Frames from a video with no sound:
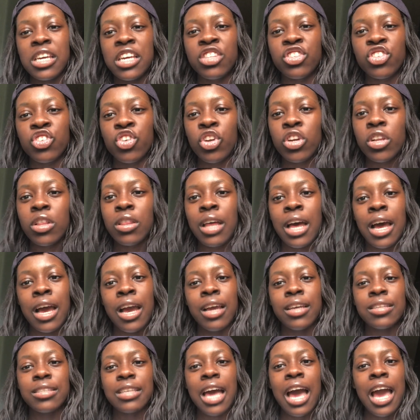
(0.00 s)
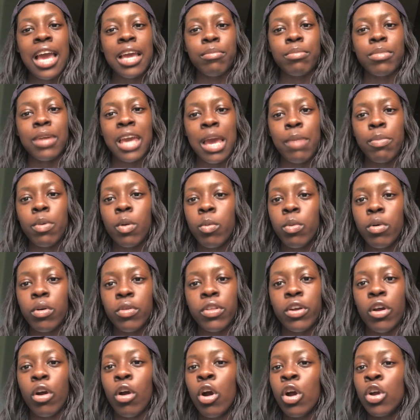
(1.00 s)
internalize. I am capable.
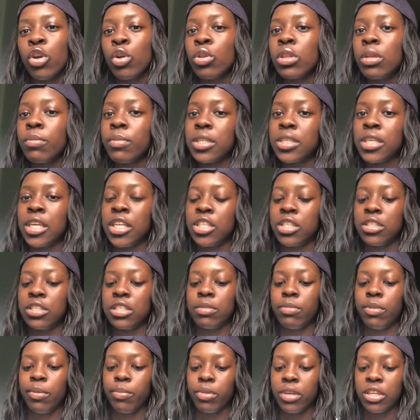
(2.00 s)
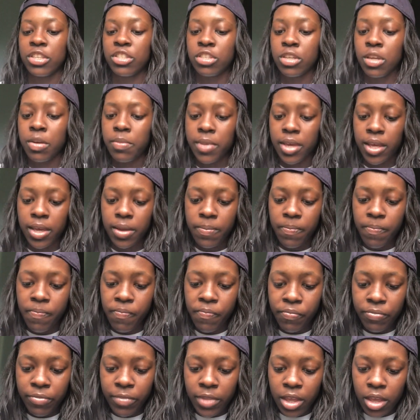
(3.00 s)
There are no limitations to be placed on me.
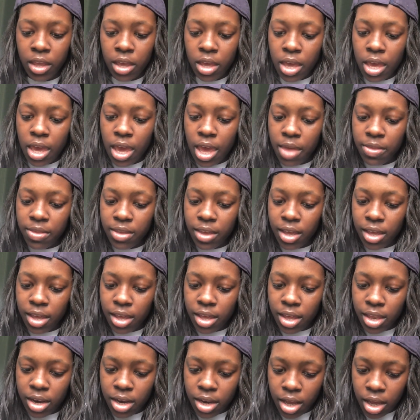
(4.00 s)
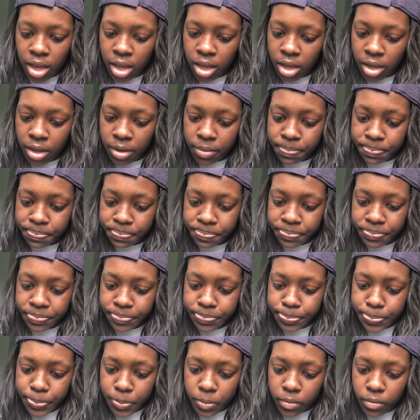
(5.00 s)
And then
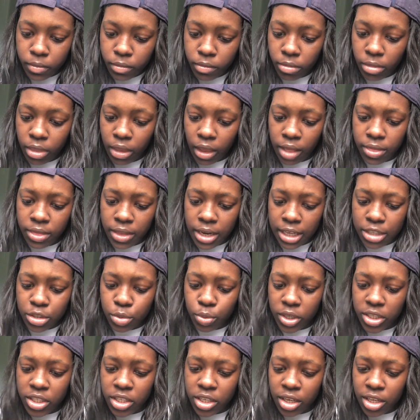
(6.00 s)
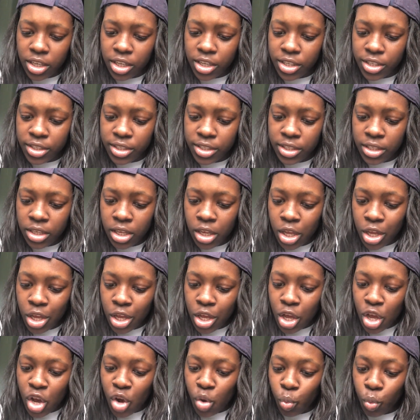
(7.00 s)
the next question is,
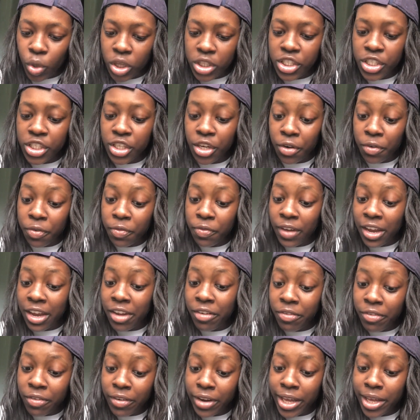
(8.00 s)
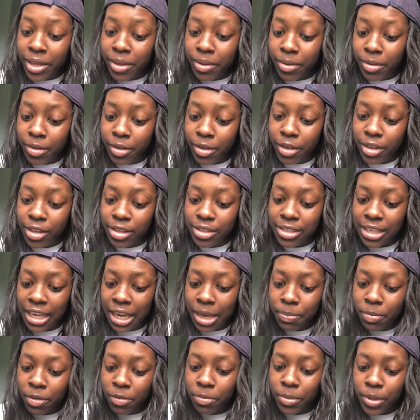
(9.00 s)
what's your favorite
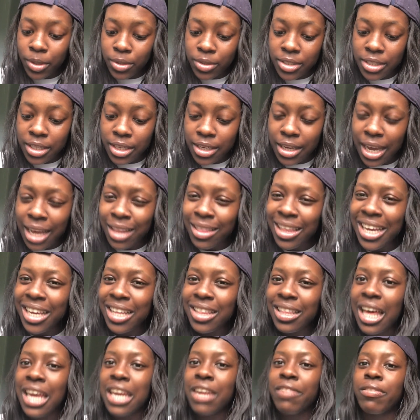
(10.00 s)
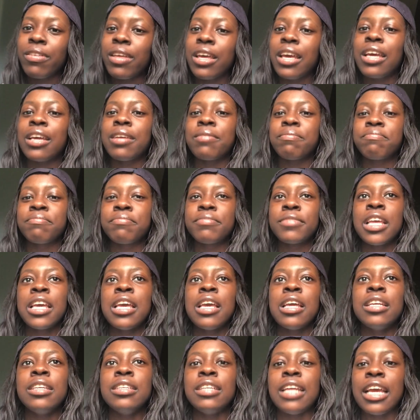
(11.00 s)
type of music? I like a lot of
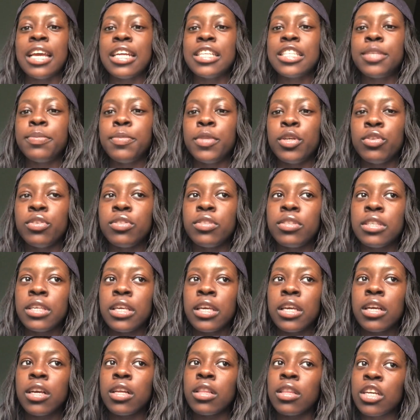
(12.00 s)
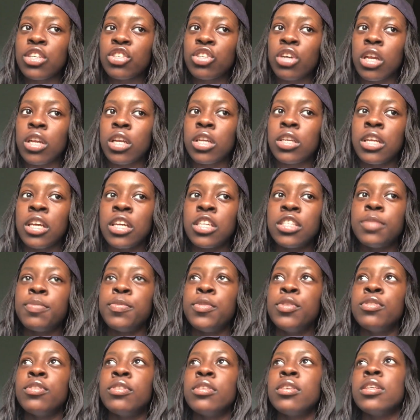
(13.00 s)
dance music, electronic dance
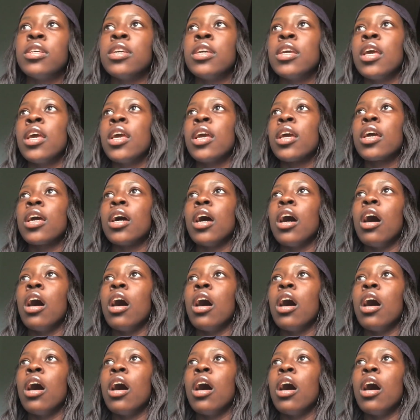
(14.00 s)
music,